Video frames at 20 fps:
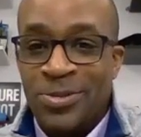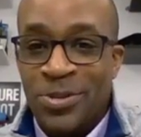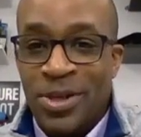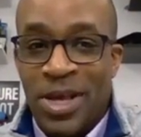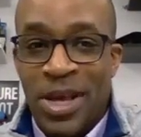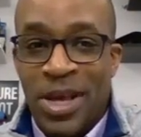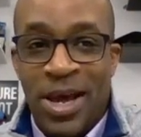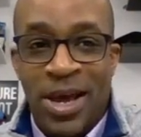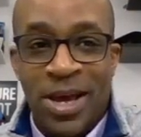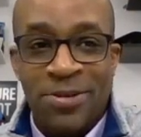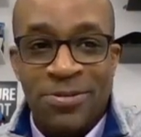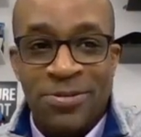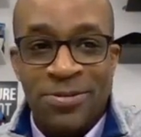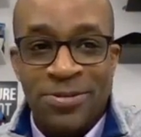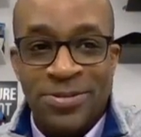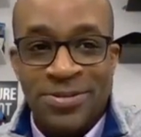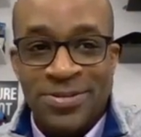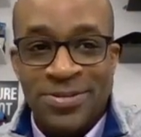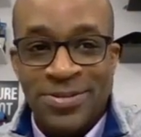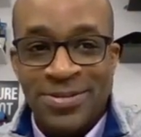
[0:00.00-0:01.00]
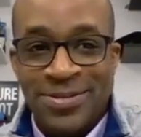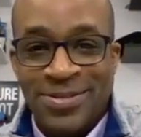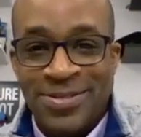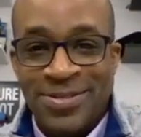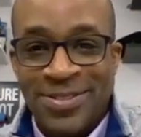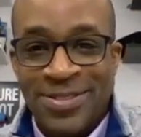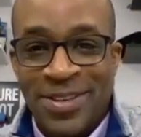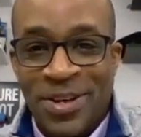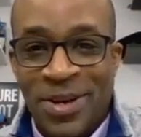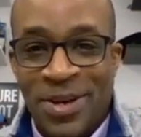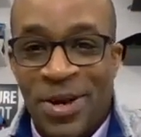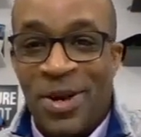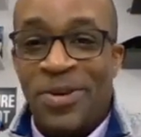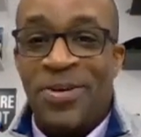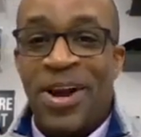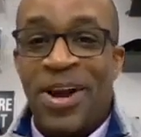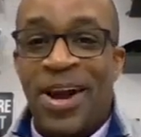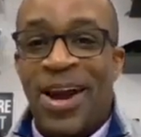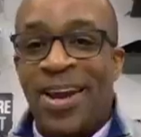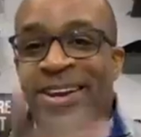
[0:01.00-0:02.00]
We're live.
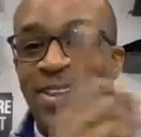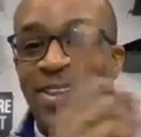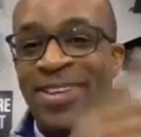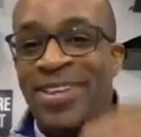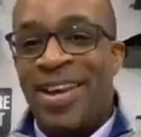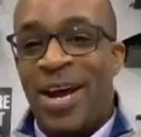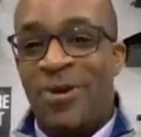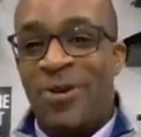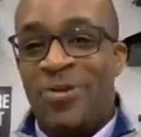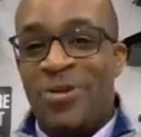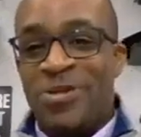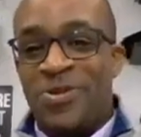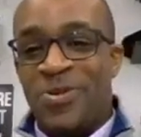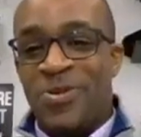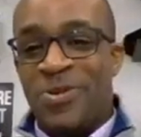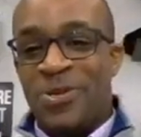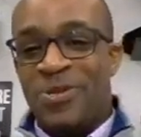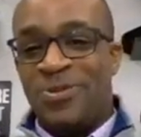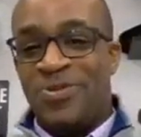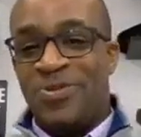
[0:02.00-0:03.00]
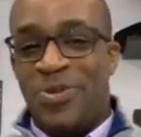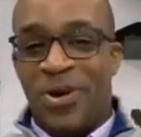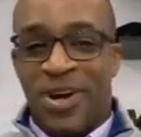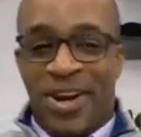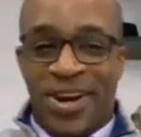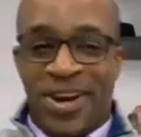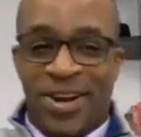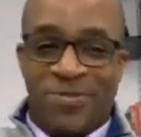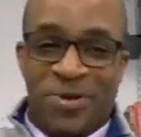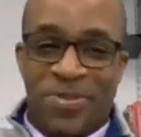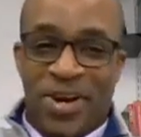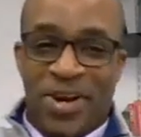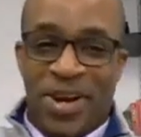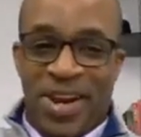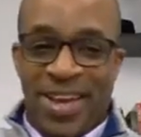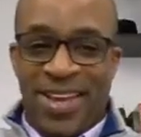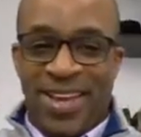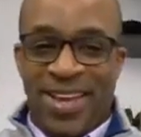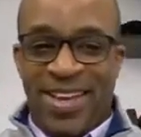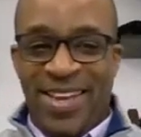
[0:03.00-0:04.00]
All right. How are we doing this morning,
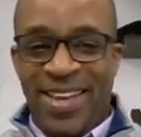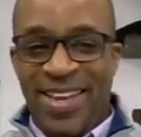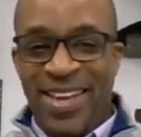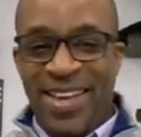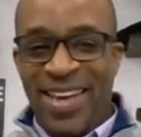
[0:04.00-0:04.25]
everybody?